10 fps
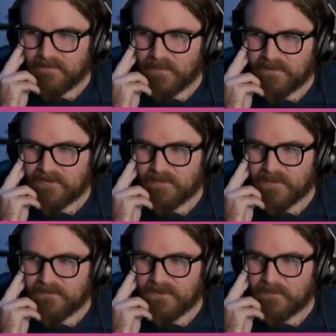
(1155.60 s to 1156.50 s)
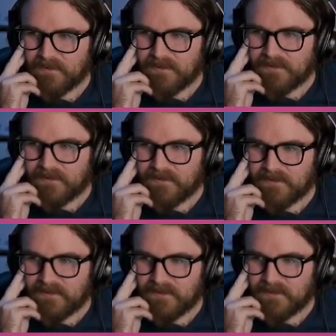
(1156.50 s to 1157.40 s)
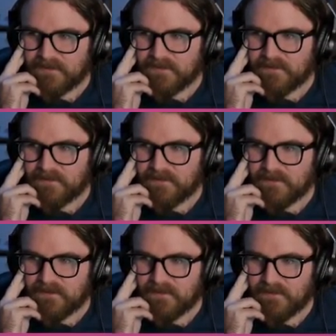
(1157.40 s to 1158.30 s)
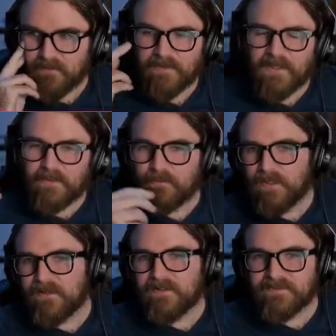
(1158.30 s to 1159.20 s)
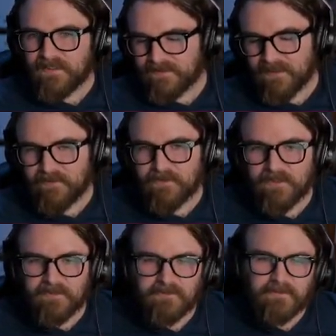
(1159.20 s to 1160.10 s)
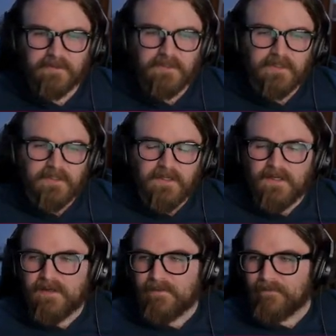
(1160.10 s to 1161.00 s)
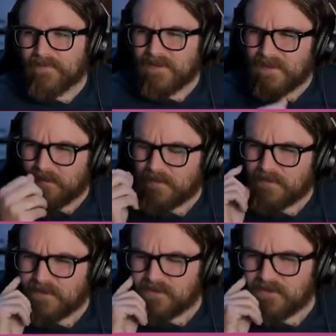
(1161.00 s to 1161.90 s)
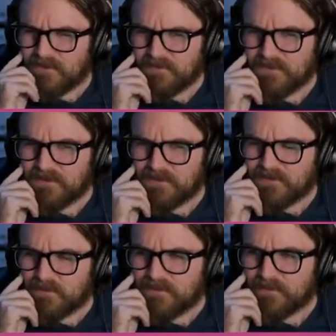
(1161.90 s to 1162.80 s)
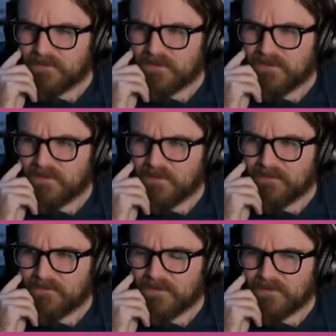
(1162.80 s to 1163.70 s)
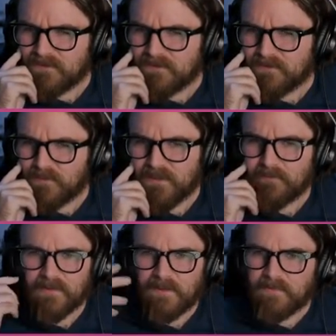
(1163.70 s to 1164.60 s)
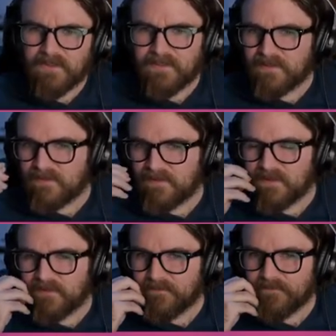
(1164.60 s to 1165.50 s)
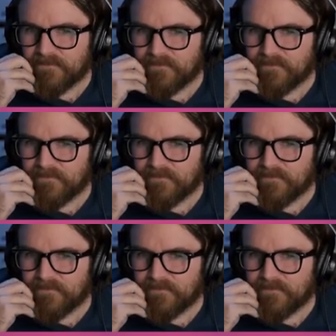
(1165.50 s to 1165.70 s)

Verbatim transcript: whenever whenever I played. Uh, this guy. Oh, the guy who rated us, not the guy you're talking to. Um, mm. I'm, I'm, pretty sure I've, I've, seen his stream before. I think I might have run into whenever I played. Um,